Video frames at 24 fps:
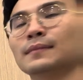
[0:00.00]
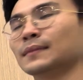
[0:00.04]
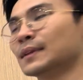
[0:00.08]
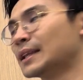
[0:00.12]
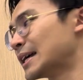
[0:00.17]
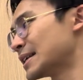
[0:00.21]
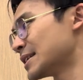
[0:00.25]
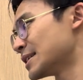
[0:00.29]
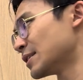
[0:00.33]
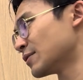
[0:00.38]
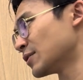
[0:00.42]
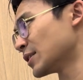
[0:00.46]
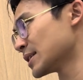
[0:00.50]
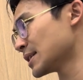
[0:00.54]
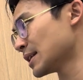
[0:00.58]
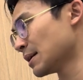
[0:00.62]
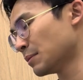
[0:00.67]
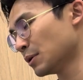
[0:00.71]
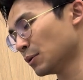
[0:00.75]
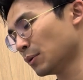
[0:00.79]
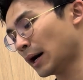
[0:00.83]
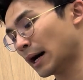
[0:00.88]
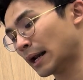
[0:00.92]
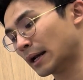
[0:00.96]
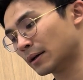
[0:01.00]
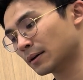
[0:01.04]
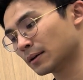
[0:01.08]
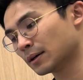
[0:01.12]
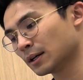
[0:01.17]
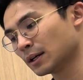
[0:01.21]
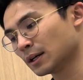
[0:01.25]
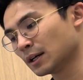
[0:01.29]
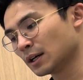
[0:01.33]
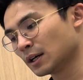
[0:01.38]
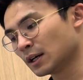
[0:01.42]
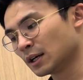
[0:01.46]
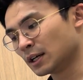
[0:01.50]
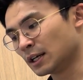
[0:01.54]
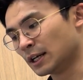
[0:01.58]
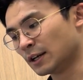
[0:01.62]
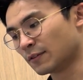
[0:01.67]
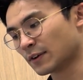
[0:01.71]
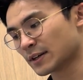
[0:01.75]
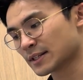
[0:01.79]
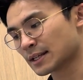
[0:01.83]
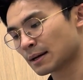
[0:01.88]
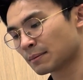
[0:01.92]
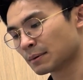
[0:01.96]
That's difference number 1.
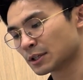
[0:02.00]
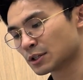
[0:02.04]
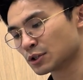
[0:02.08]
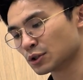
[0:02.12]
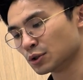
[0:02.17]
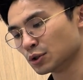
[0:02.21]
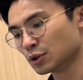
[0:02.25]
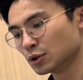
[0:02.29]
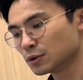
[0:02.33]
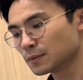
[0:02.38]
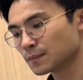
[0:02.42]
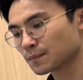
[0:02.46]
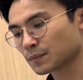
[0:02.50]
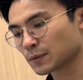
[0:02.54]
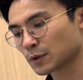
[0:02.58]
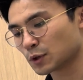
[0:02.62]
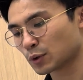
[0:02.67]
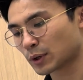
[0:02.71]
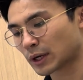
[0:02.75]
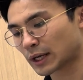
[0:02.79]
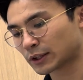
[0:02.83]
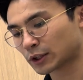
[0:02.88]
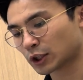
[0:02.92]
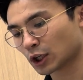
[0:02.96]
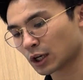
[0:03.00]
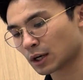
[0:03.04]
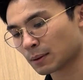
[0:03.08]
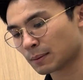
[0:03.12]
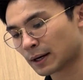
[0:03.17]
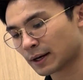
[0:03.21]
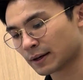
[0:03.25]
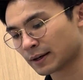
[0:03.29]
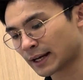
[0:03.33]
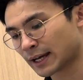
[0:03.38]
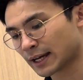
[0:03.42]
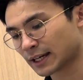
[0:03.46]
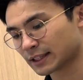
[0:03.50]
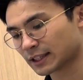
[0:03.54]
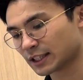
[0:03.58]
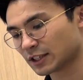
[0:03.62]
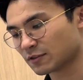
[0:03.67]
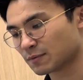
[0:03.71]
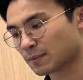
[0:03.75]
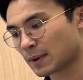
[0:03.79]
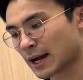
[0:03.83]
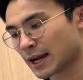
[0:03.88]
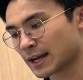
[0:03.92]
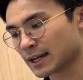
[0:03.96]
Difference number 2, you can talk about
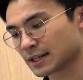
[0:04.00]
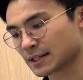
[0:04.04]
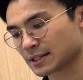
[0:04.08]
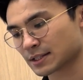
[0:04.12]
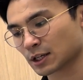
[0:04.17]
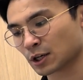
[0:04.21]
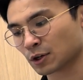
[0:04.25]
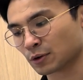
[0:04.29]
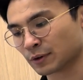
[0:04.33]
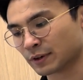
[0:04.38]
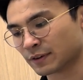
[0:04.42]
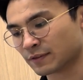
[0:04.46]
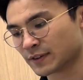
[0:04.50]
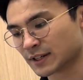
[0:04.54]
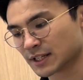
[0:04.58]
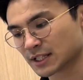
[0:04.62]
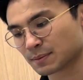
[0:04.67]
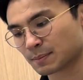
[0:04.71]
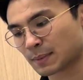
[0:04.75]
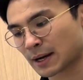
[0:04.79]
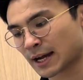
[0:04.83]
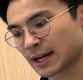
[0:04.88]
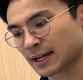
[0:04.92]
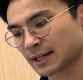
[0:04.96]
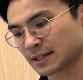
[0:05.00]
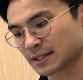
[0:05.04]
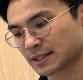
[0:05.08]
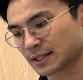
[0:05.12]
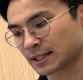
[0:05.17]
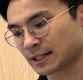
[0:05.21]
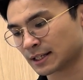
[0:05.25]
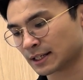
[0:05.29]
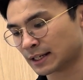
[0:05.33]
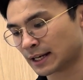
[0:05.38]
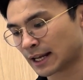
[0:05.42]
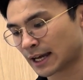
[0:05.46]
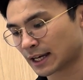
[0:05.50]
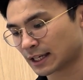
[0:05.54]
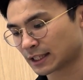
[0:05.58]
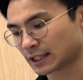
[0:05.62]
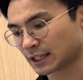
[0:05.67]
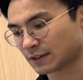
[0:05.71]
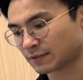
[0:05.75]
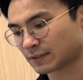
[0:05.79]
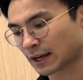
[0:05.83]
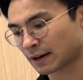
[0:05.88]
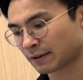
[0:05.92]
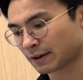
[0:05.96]
negative bias or reverse bias. In the
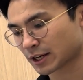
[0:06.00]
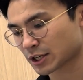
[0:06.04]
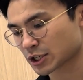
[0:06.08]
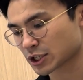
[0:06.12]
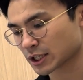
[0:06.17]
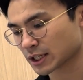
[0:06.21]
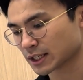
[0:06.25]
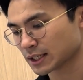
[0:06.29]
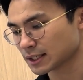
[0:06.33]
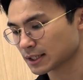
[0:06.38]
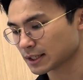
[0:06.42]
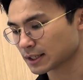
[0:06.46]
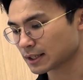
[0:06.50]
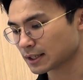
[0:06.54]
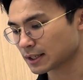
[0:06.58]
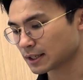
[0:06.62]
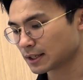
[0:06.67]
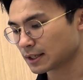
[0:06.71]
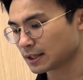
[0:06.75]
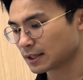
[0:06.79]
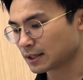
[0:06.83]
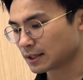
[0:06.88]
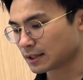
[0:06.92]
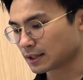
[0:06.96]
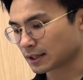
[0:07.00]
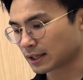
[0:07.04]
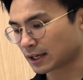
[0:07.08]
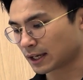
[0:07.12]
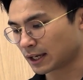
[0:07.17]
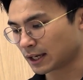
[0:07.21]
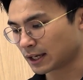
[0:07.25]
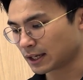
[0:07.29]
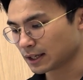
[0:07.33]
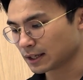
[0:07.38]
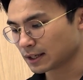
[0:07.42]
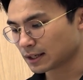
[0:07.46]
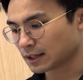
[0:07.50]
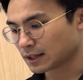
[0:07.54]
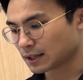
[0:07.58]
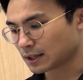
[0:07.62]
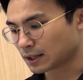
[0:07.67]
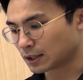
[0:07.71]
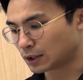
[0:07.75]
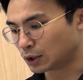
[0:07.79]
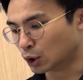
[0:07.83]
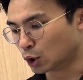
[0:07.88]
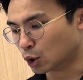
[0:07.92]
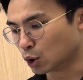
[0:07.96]
negative direction, okay,
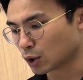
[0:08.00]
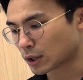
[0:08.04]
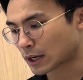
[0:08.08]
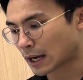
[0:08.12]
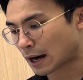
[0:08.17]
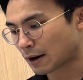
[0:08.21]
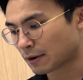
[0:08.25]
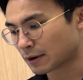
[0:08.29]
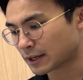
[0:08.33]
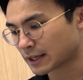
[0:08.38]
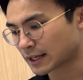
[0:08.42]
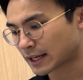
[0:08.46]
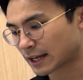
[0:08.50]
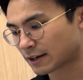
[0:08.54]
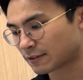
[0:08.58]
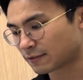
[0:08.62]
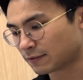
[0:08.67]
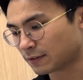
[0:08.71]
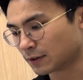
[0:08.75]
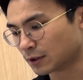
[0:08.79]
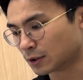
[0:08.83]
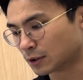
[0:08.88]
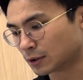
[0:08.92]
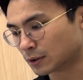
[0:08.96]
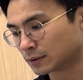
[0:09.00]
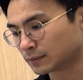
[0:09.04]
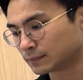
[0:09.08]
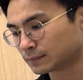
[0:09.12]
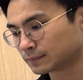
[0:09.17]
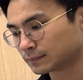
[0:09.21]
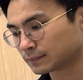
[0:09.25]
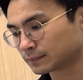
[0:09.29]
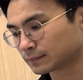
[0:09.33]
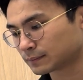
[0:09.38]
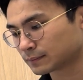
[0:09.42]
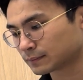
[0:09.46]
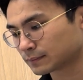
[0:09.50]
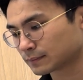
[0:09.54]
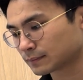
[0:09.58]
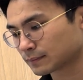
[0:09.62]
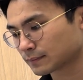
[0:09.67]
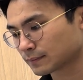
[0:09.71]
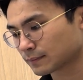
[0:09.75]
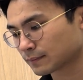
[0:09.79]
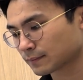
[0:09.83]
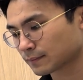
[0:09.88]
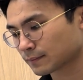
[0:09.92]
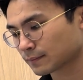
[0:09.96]
no current can flow.
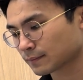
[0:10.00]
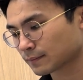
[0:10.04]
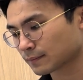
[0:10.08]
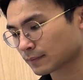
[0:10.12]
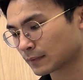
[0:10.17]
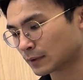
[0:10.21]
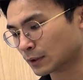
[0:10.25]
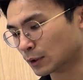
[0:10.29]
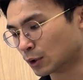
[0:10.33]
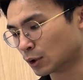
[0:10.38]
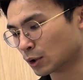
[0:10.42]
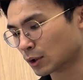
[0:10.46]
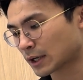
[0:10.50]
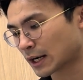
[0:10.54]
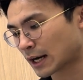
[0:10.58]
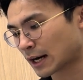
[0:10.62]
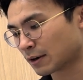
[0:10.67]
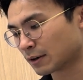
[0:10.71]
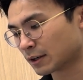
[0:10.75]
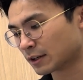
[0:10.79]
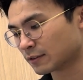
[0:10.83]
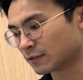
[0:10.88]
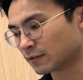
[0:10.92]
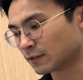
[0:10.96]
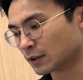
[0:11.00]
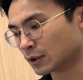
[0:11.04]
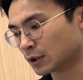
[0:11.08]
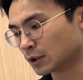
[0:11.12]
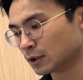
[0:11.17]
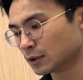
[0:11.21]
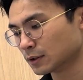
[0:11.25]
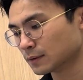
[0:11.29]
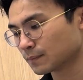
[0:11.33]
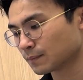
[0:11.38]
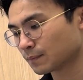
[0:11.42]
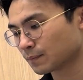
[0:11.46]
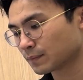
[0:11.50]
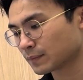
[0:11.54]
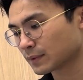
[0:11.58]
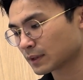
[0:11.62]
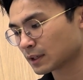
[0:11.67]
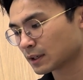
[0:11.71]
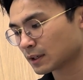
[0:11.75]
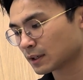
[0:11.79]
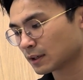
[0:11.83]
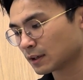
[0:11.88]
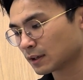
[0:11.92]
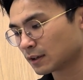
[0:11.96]
No current flow
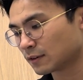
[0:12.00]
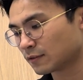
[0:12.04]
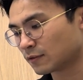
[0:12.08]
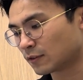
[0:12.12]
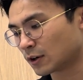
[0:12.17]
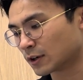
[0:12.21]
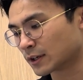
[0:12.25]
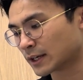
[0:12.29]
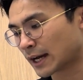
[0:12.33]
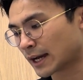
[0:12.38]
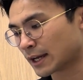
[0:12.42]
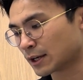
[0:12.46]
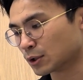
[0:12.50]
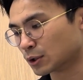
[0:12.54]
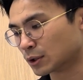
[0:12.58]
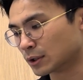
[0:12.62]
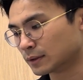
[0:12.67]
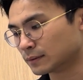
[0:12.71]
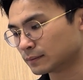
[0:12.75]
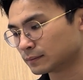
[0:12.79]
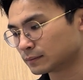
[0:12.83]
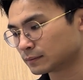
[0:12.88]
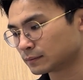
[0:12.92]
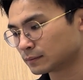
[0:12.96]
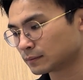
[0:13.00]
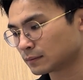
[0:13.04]
for diode.